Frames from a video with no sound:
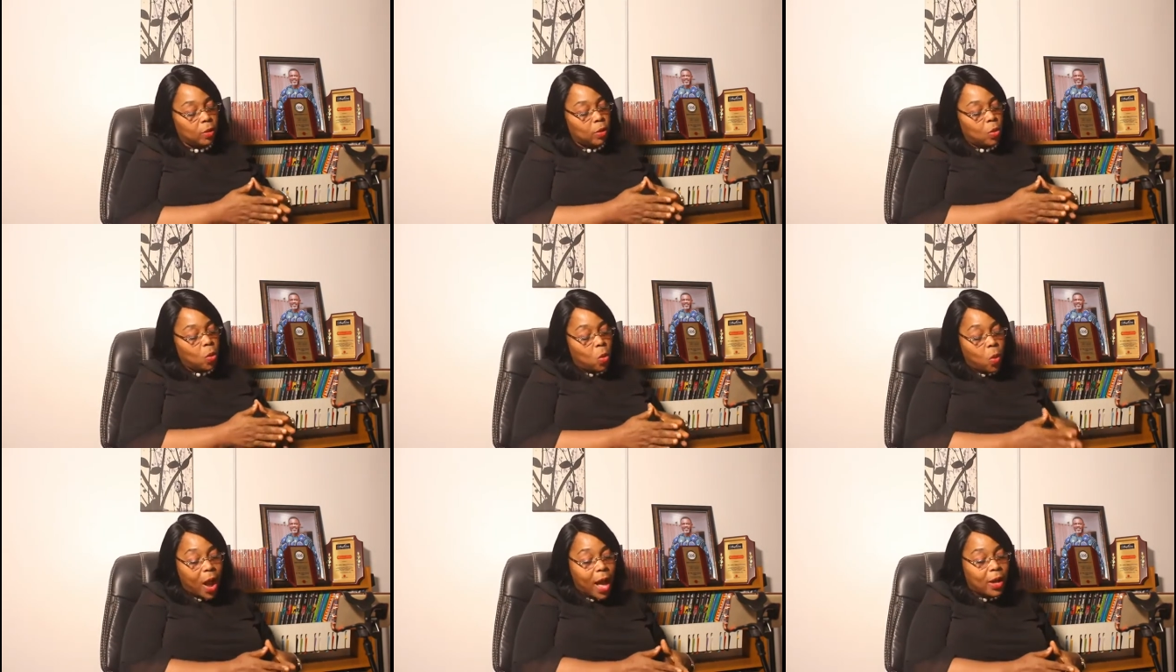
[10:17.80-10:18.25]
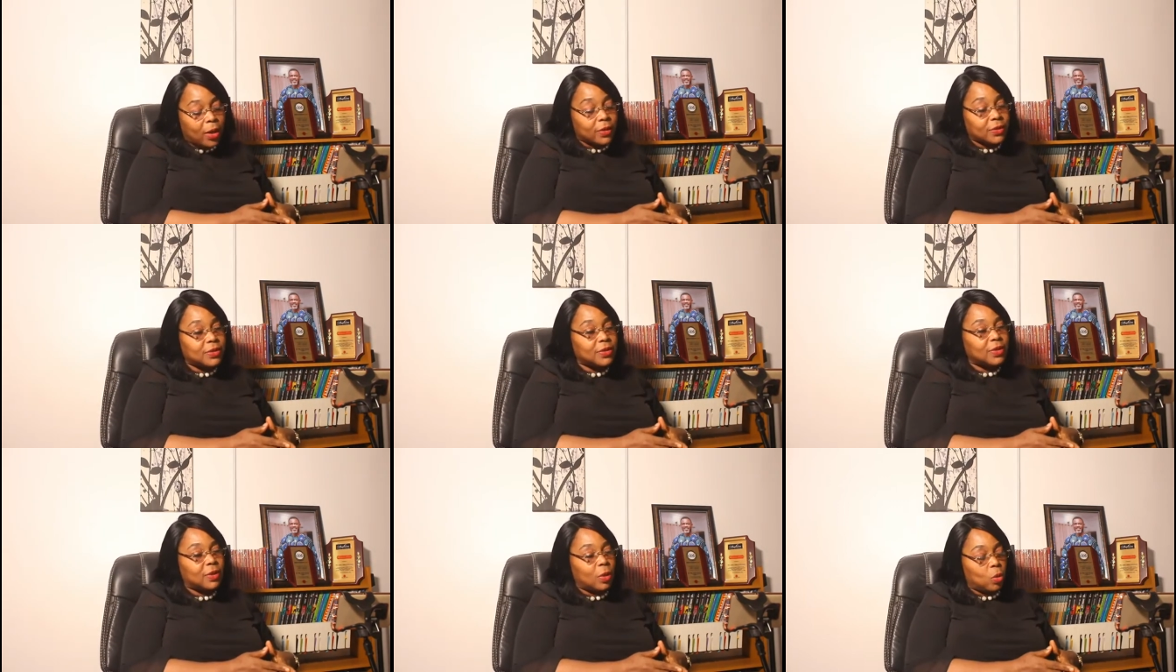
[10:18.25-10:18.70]

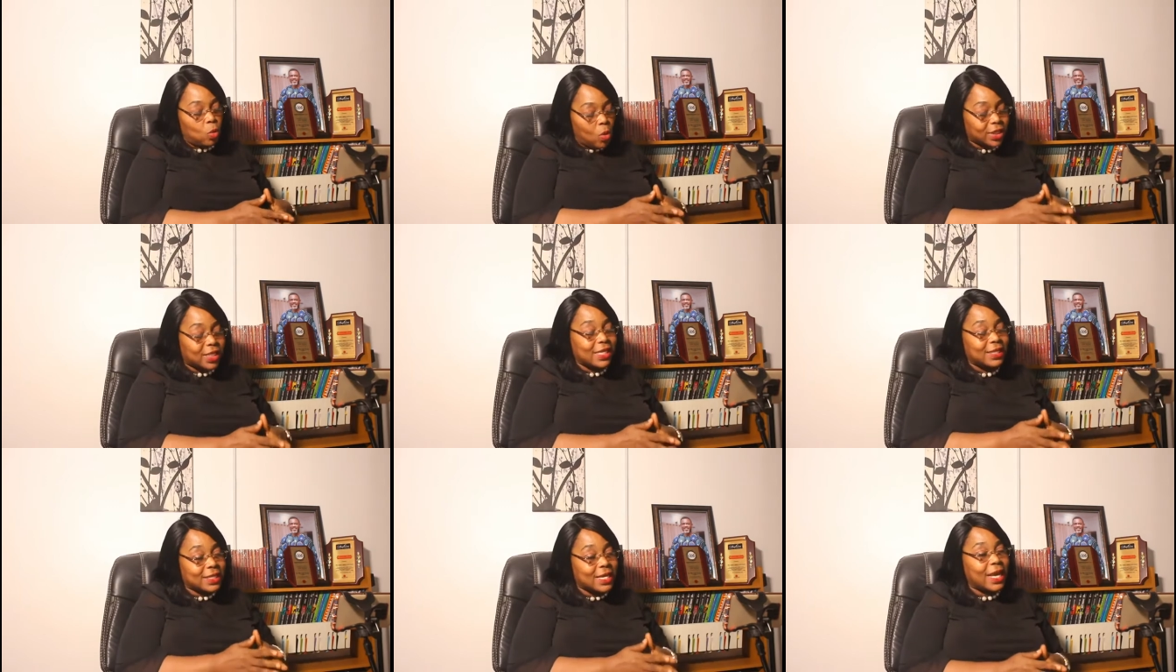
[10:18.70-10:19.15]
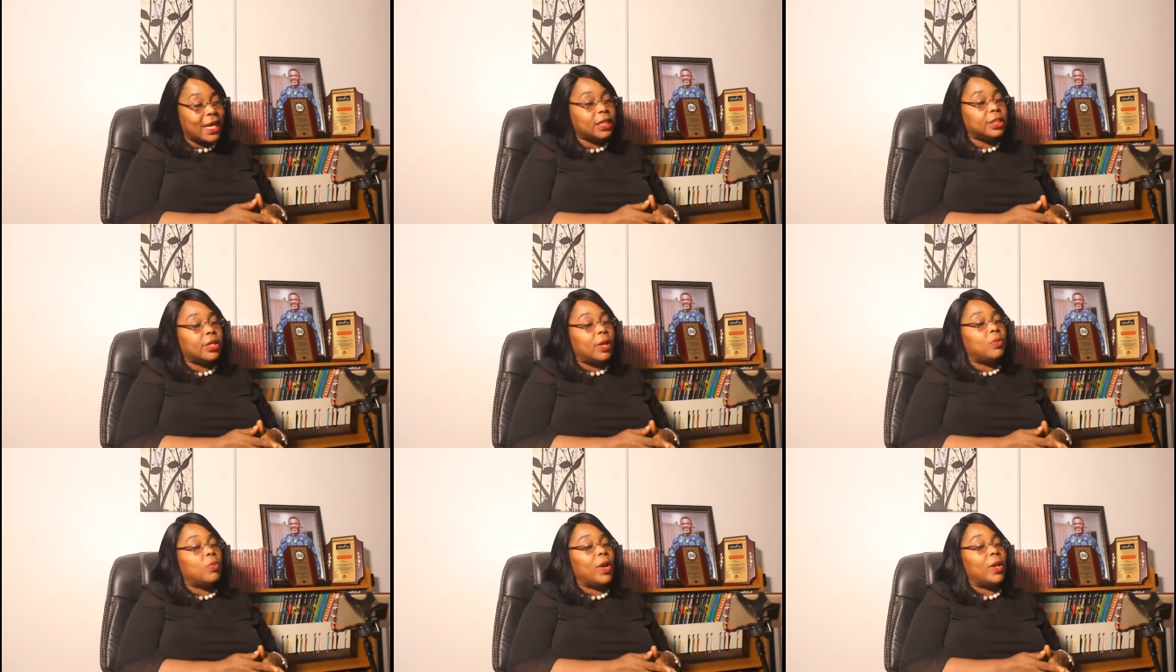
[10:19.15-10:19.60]
wealth, what is
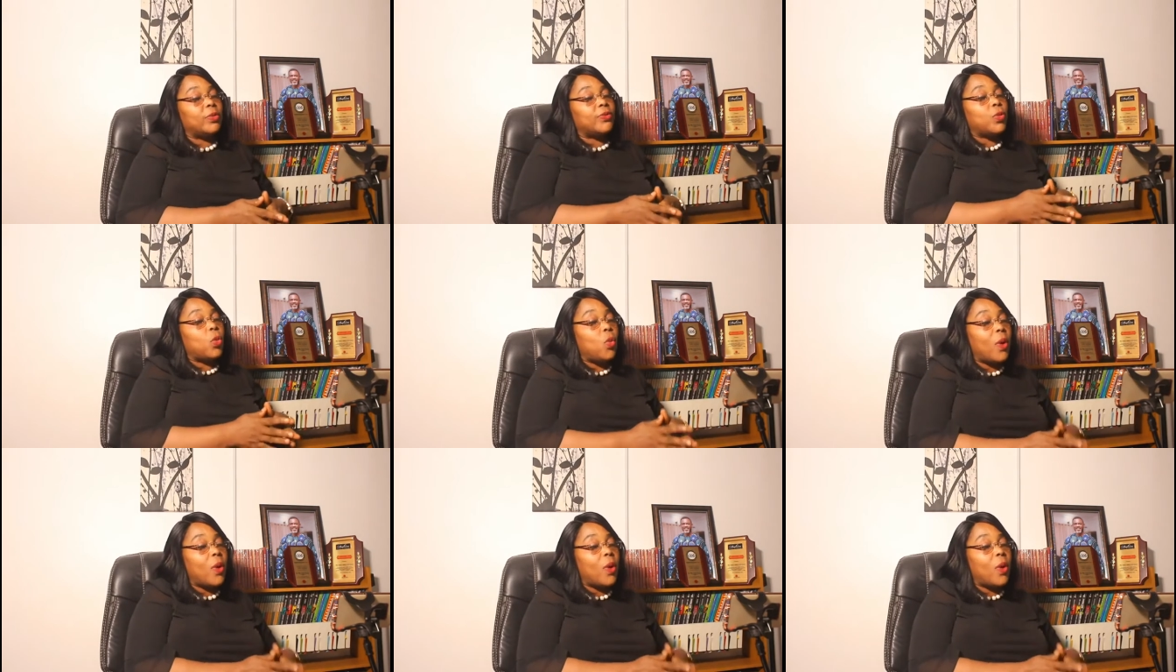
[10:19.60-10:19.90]
kingdom wealth?